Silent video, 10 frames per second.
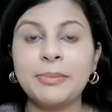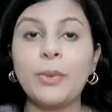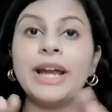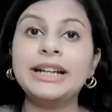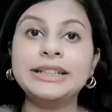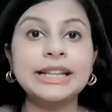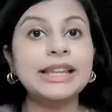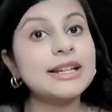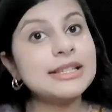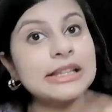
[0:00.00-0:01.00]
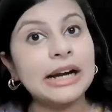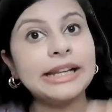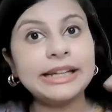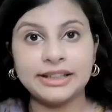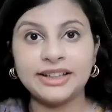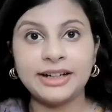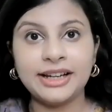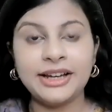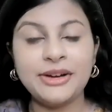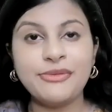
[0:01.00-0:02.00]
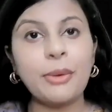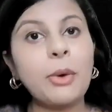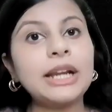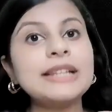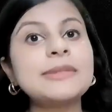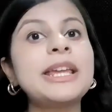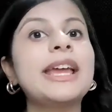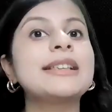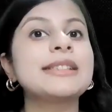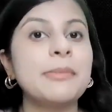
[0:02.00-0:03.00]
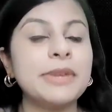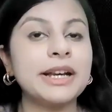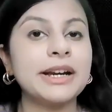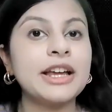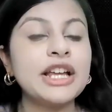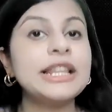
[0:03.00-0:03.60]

provided they are studying for what is being exempted.